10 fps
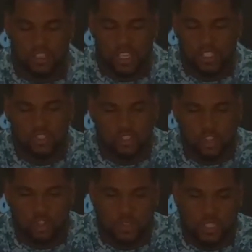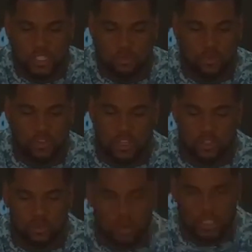yes and no, because moving out
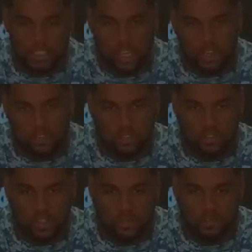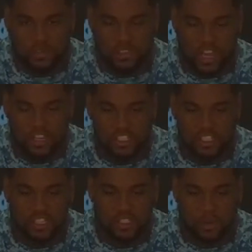to right tackle kind of
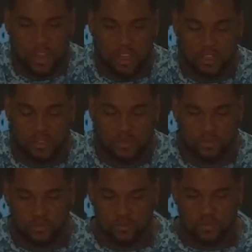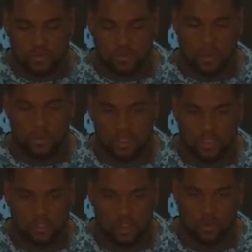changed my
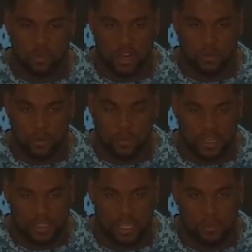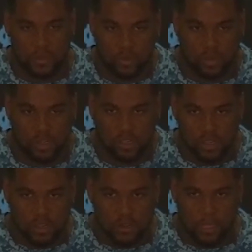mental on what my assignments were.
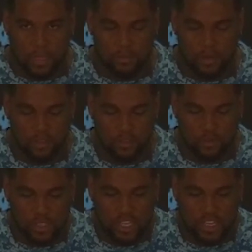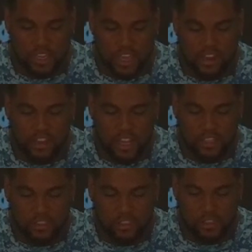But once I got
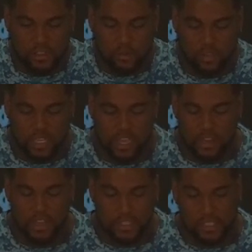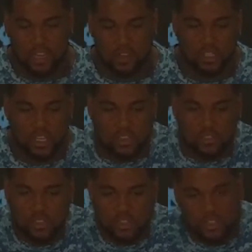tackled
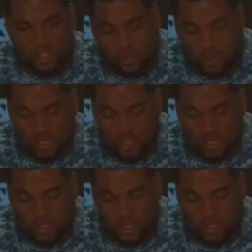down, once